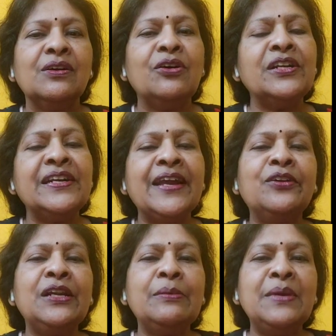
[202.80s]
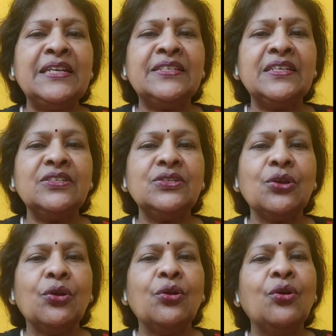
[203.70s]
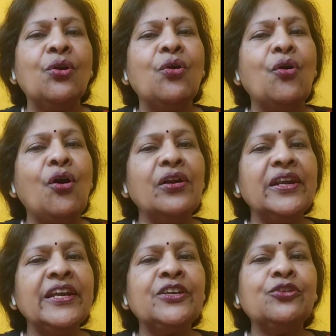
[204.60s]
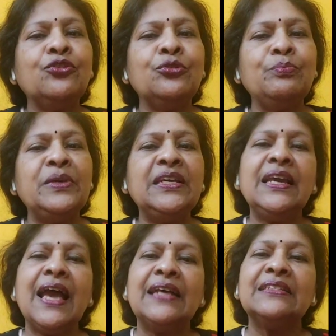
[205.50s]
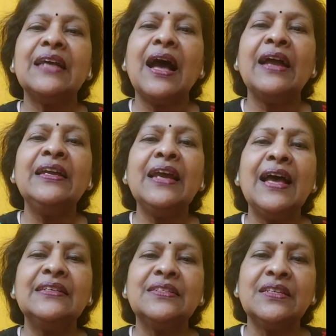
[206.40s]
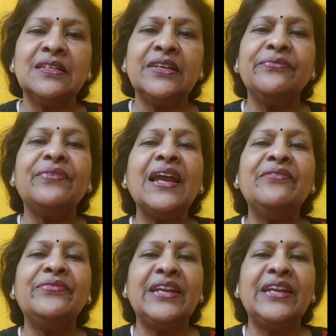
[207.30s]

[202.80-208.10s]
on a regular basis, or it could be as high as 35